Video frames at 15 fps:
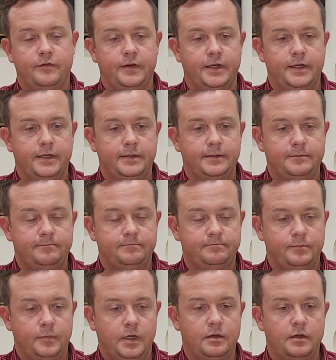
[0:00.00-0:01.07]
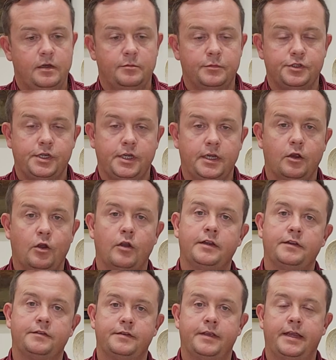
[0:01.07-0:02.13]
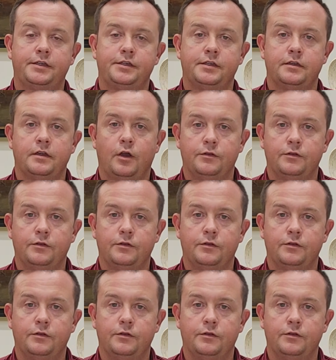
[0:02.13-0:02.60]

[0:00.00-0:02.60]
a machine guarding section